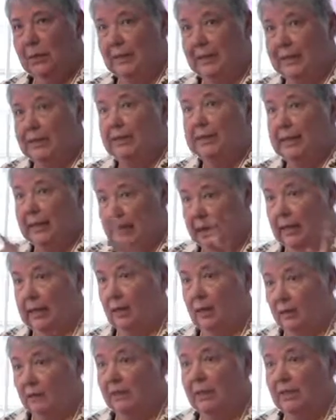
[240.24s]
We need to take
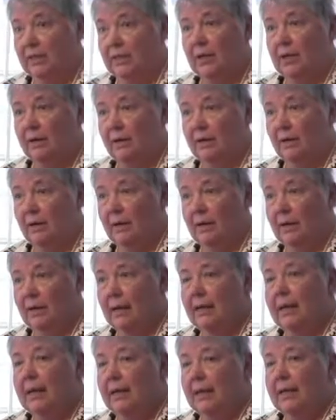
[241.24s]
care of each other.
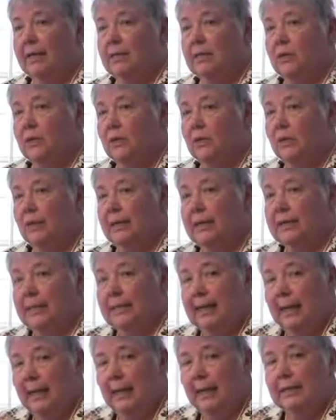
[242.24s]
So
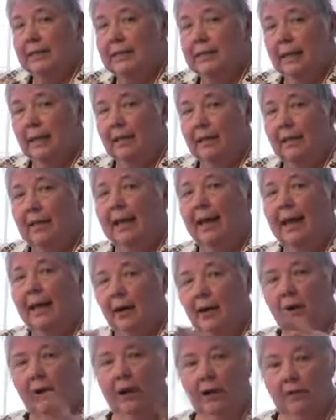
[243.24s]
contained in the
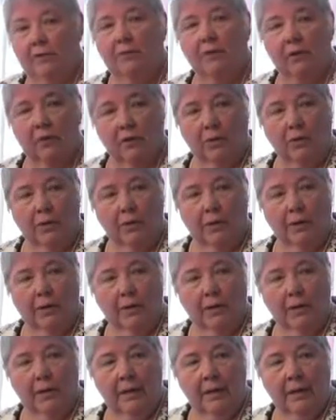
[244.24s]
care envelope
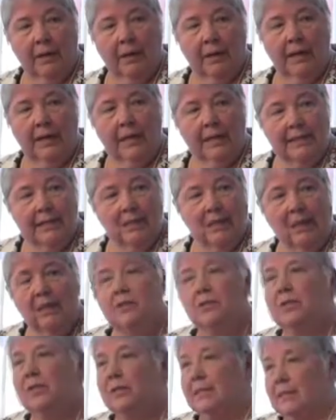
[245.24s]
is
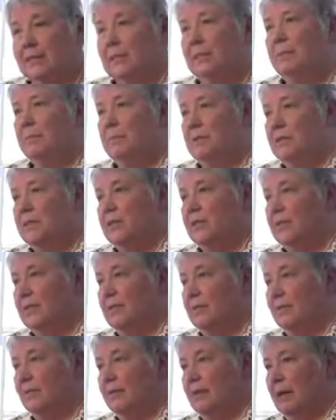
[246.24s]
not just patients
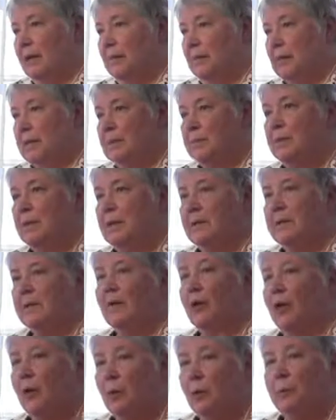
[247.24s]
and their families,
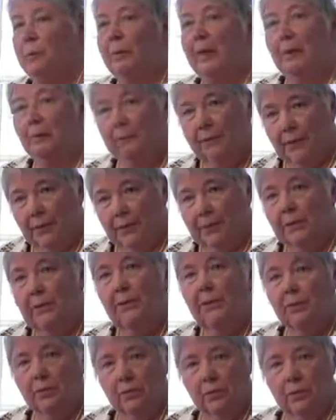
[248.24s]
but all people
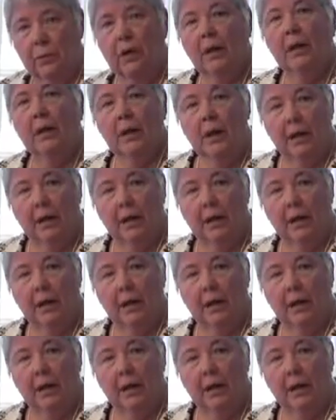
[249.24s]
who